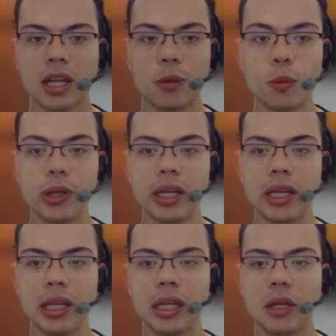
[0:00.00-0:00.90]

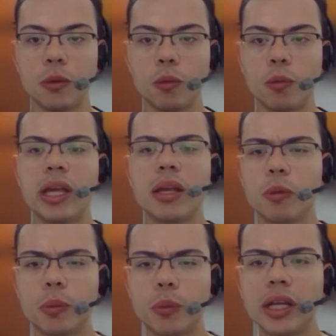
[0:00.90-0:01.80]
we
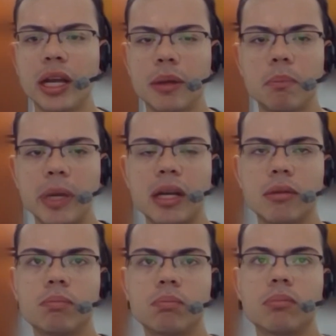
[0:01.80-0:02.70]
really made
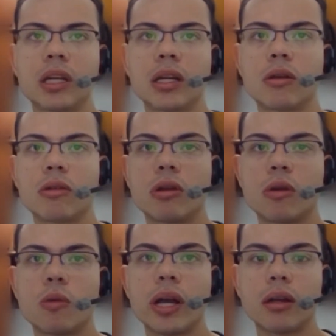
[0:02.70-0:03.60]
a
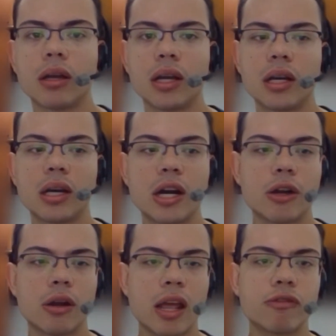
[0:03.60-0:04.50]
quite
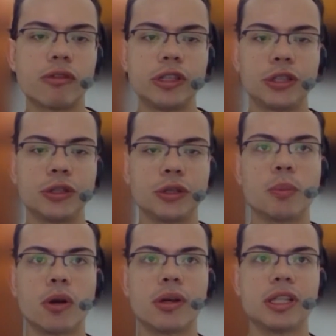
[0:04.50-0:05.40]
hard effort to
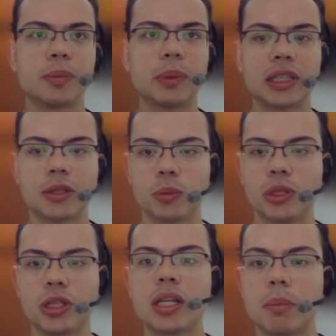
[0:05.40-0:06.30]
support this, because we
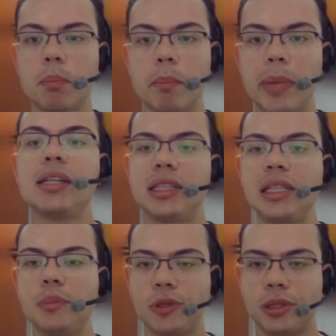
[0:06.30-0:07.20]
saw that many
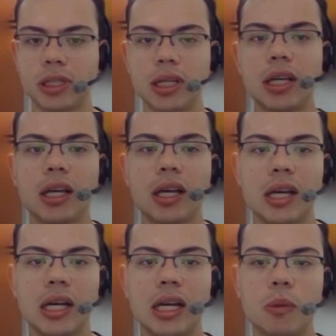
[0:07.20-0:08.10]
teams
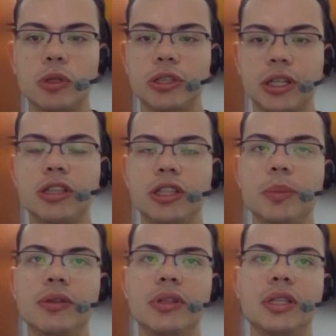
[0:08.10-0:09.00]
were starting to
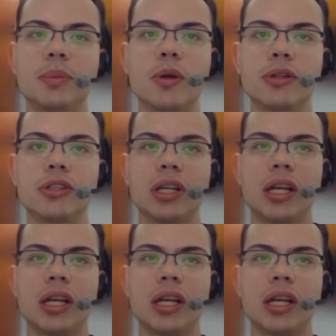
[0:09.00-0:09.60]
build these motors.